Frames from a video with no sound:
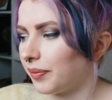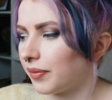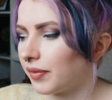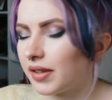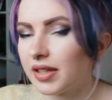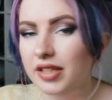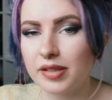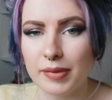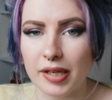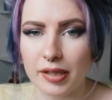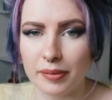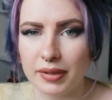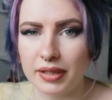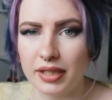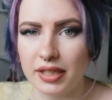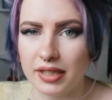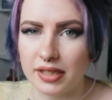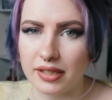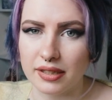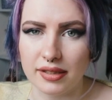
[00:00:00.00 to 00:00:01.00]
This Mac
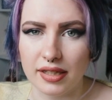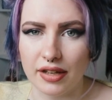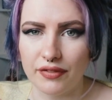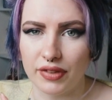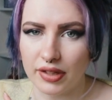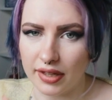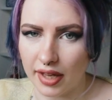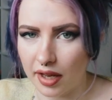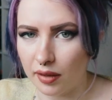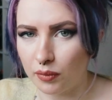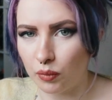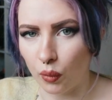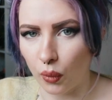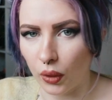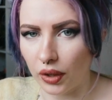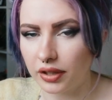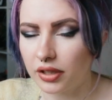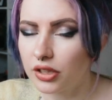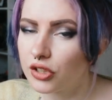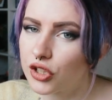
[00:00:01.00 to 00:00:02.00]
Mini does have the
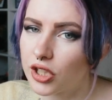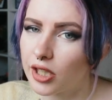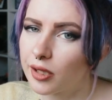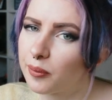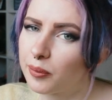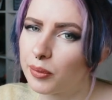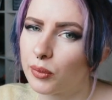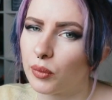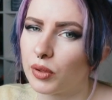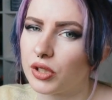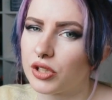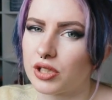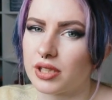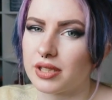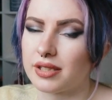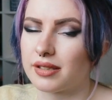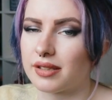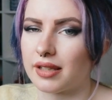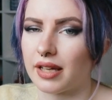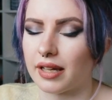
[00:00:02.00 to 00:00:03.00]
M1 chip, which
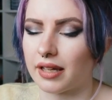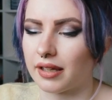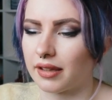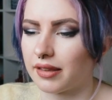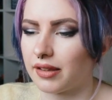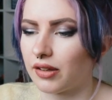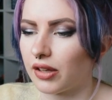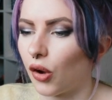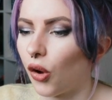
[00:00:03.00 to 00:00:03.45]
is the